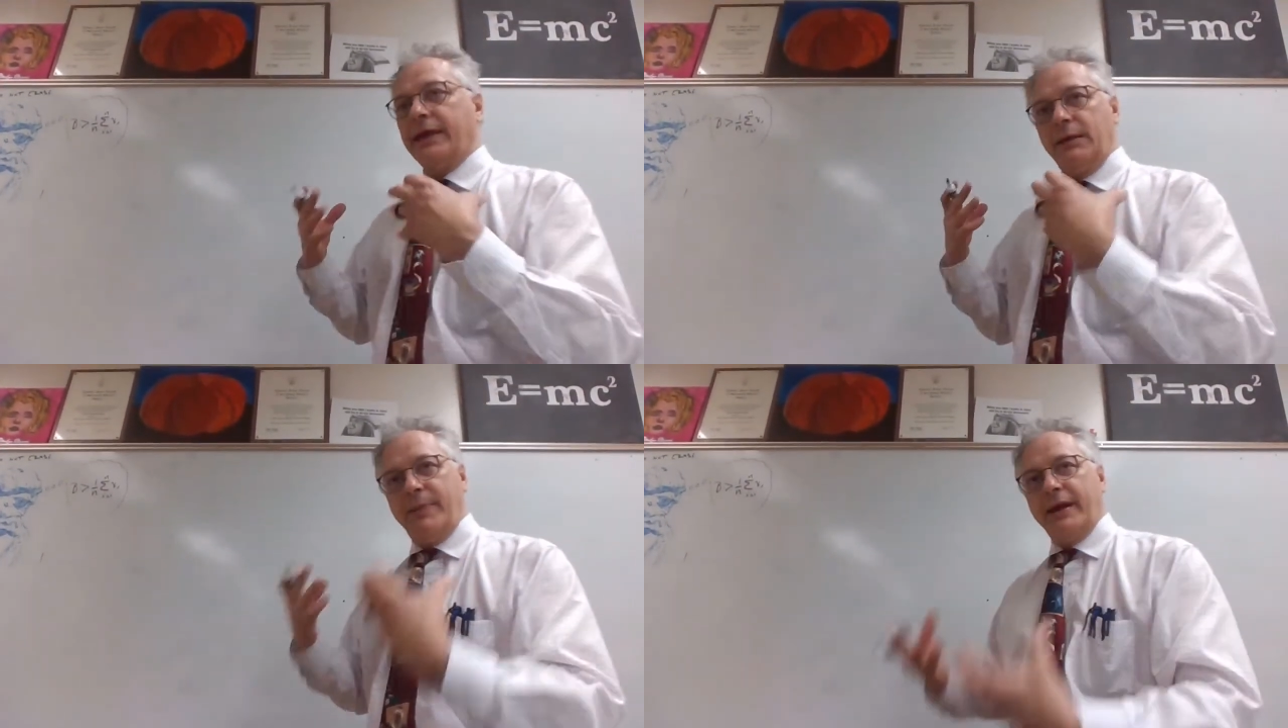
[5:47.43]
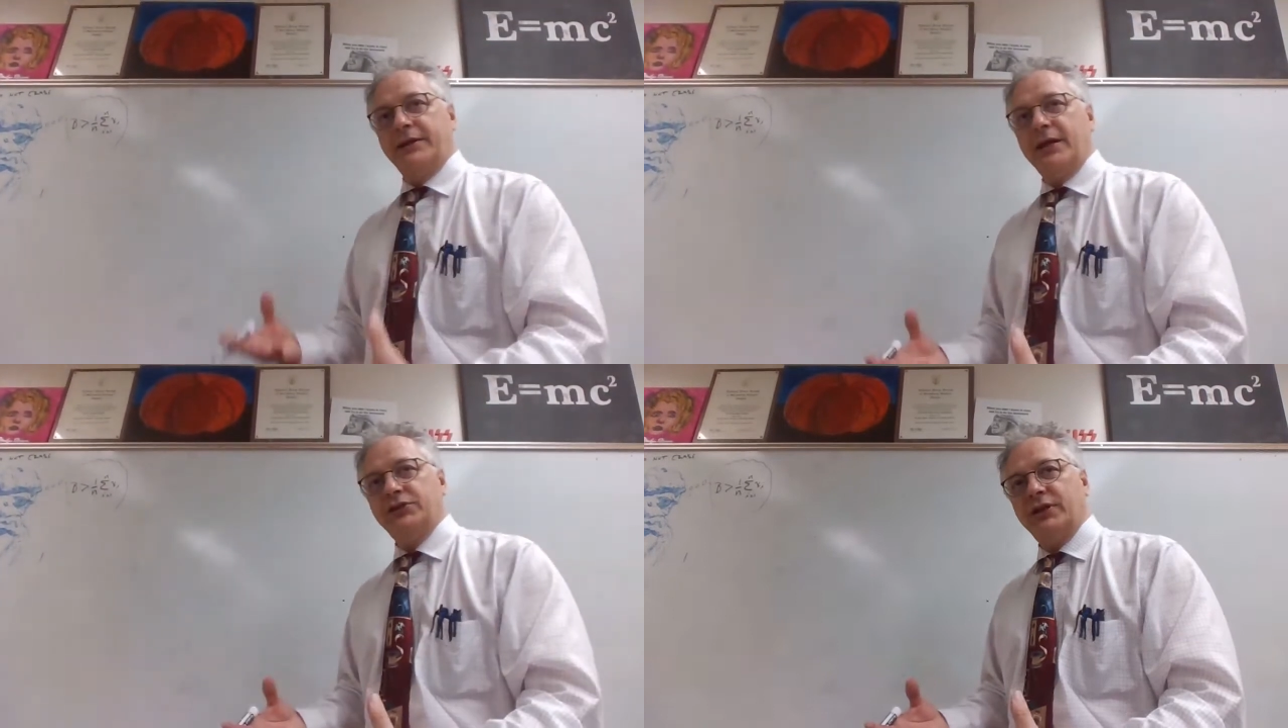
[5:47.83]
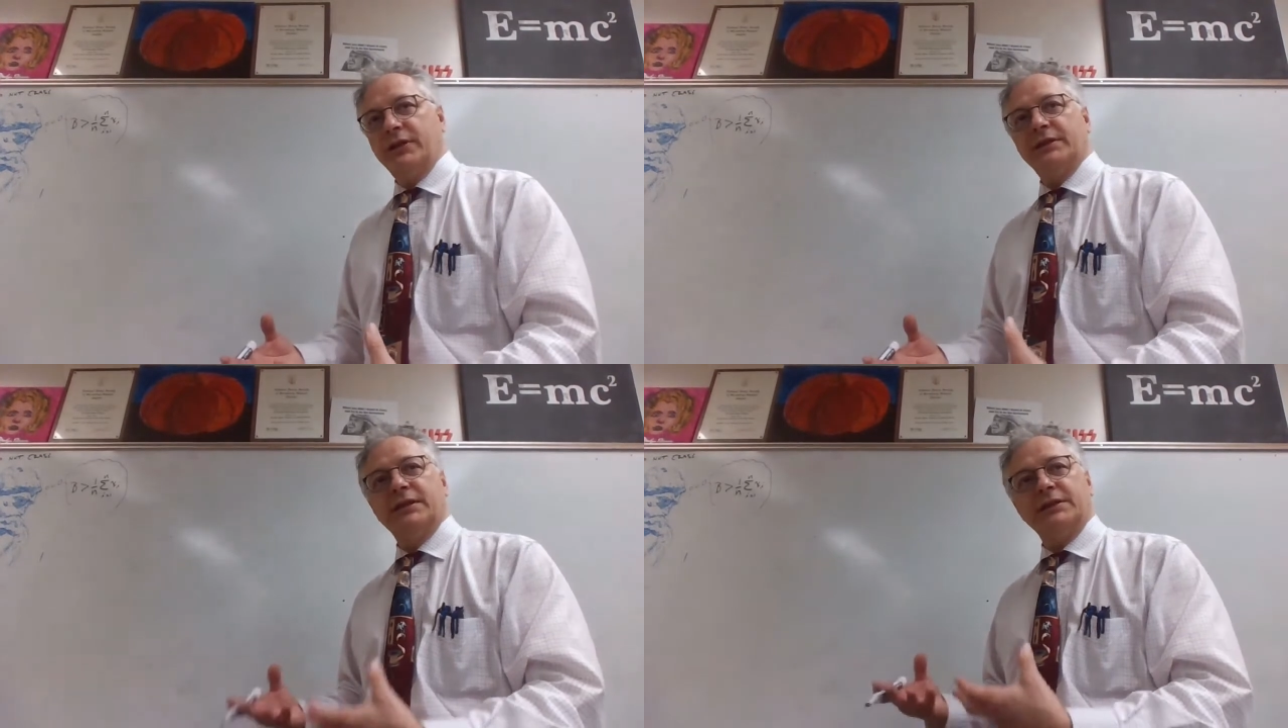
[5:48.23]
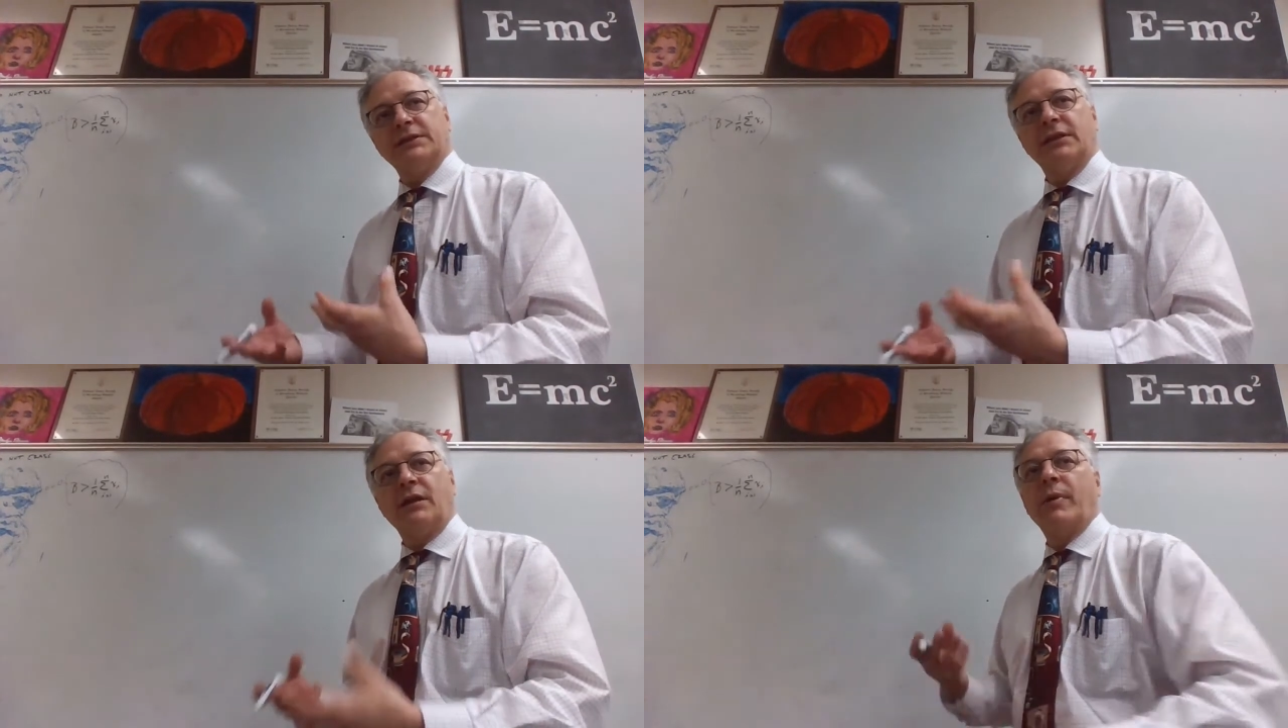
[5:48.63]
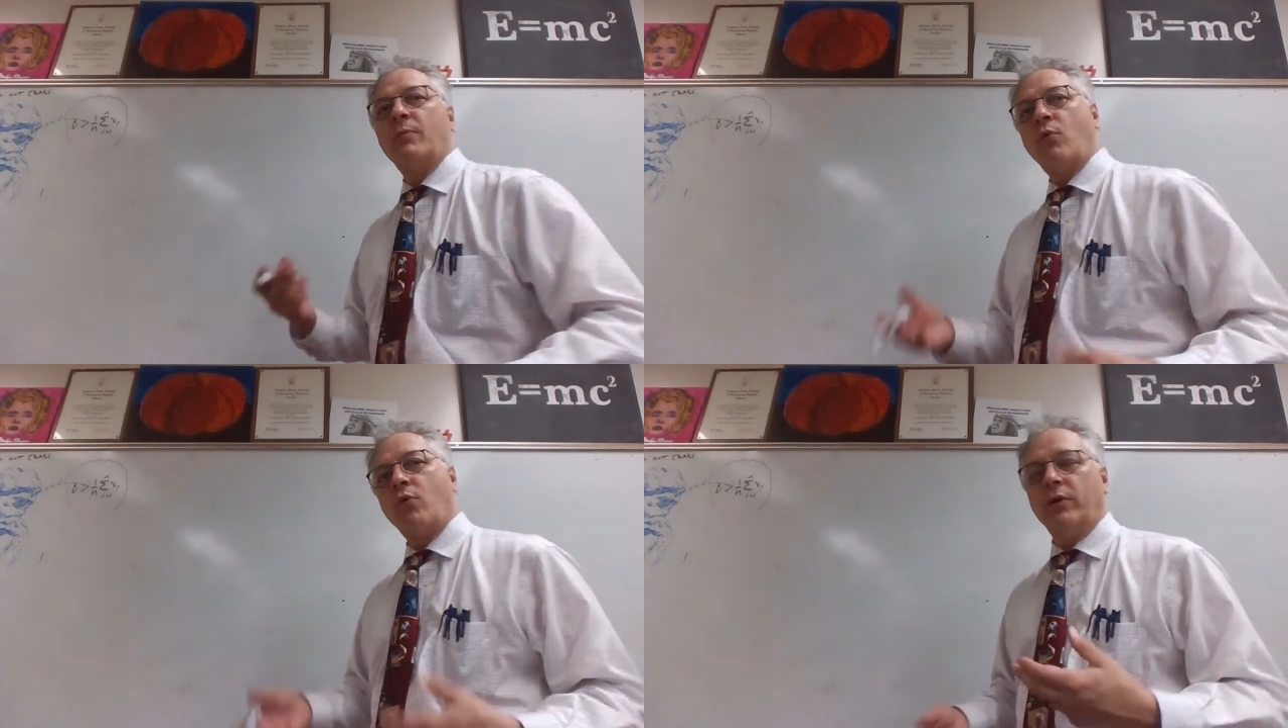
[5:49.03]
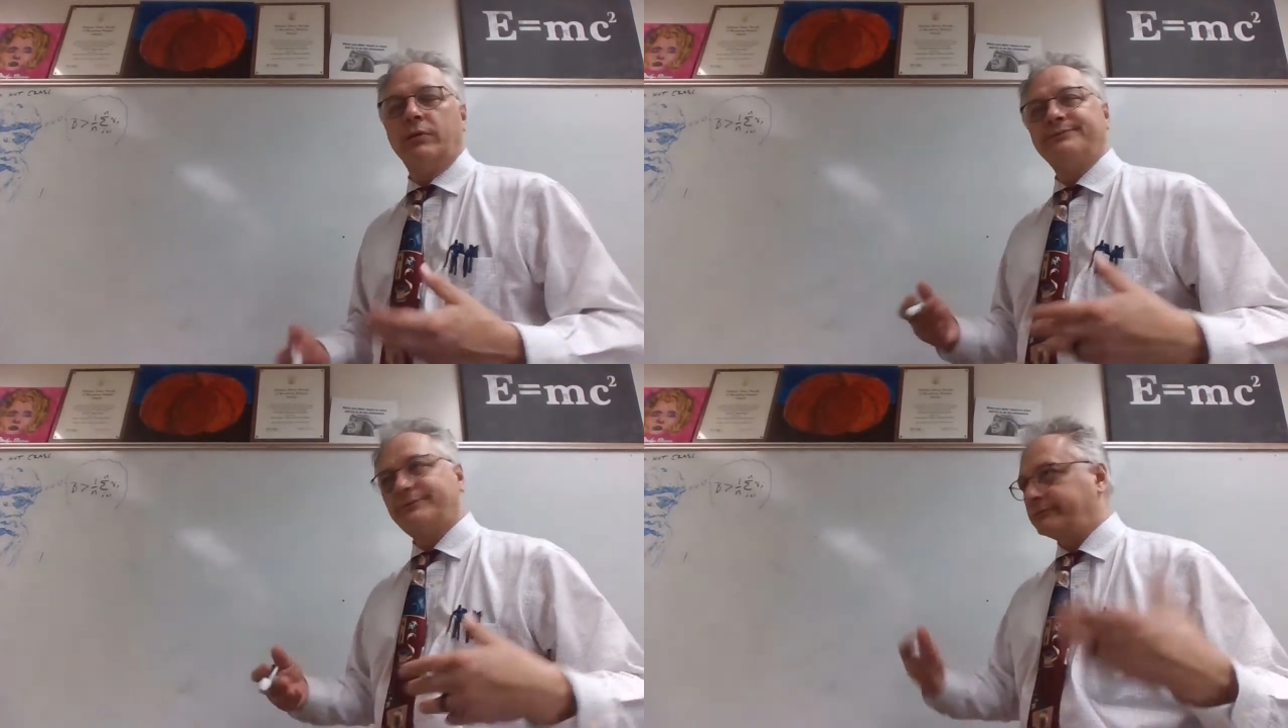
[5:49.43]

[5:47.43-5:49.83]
you to pay attention to this. This is a little bit more